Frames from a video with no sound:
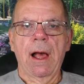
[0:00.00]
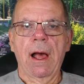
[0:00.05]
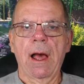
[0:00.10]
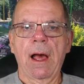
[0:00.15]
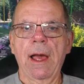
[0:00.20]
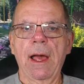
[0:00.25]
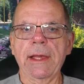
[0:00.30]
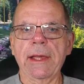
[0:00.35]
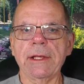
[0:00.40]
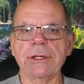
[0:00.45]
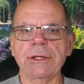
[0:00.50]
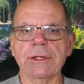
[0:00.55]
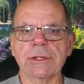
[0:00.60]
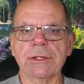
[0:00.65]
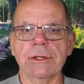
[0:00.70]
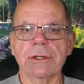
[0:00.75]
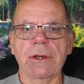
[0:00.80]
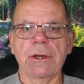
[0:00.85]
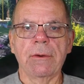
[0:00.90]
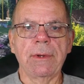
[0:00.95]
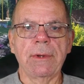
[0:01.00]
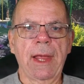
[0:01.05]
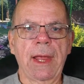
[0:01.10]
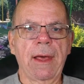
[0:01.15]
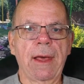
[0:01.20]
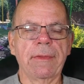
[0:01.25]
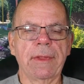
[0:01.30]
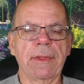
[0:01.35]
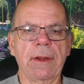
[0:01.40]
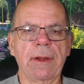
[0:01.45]
I can just go
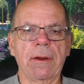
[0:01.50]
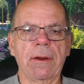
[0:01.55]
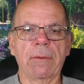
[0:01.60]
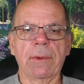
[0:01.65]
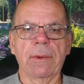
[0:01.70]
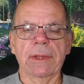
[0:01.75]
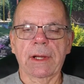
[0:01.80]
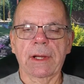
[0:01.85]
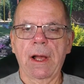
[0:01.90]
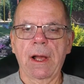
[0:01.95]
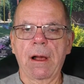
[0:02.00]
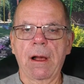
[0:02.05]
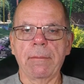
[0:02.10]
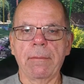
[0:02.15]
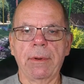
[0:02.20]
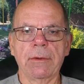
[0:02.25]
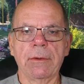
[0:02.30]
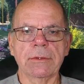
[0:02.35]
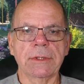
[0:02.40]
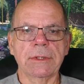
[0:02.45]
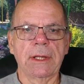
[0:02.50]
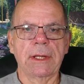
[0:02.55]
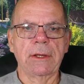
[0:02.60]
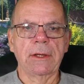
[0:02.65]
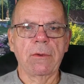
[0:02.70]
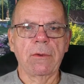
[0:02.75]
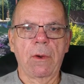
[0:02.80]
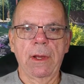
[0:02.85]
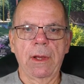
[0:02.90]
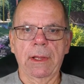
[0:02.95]
down there with a composting
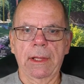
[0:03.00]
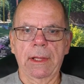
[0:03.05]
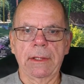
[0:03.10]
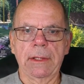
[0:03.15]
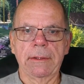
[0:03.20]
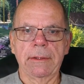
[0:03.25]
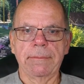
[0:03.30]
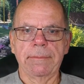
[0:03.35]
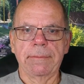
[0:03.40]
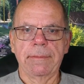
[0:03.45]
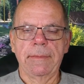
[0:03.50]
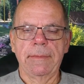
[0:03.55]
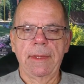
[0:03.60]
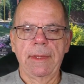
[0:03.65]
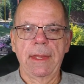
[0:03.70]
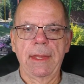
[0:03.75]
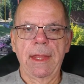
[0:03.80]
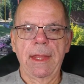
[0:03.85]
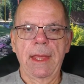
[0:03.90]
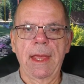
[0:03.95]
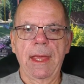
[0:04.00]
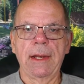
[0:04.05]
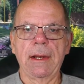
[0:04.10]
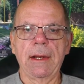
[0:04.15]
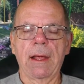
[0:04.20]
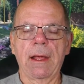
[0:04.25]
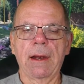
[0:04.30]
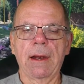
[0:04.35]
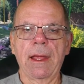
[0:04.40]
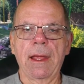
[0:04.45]
toilet and
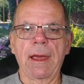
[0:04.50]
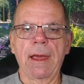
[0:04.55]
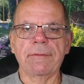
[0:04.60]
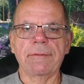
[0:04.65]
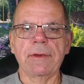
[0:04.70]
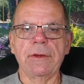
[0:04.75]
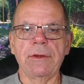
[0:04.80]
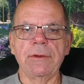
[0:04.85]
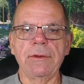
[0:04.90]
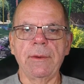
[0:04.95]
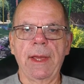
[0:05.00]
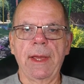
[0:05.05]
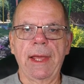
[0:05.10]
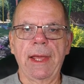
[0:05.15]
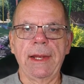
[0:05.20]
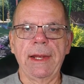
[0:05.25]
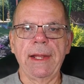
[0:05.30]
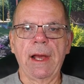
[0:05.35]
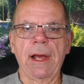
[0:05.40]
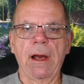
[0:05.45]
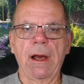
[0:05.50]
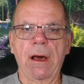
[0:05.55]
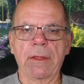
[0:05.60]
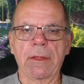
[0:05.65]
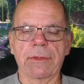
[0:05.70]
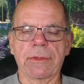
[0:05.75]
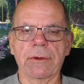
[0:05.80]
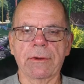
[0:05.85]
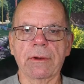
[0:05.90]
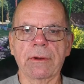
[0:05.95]
not have to do any
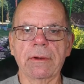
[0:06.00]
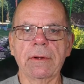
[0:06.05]
other